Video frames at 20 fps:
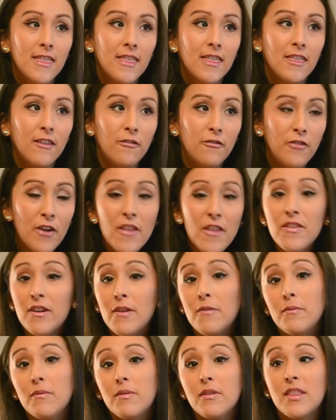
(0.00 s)

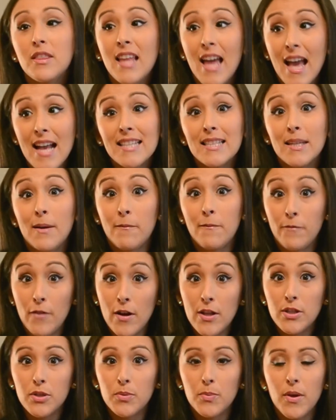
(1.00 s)
The ex that I'm
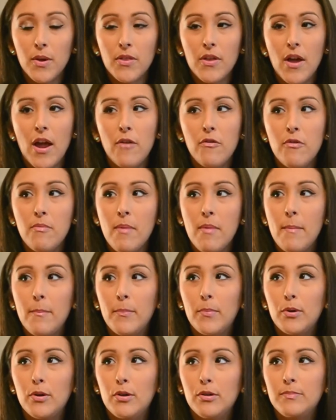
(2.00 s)
friends with, I
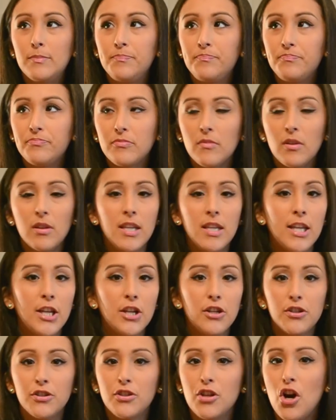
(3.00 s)
remember
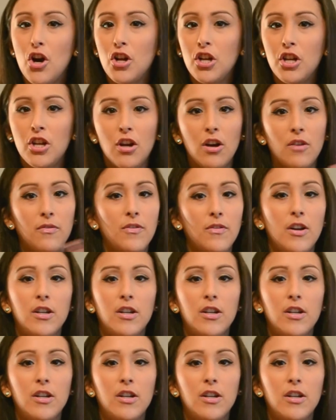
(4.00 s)
years, on and off.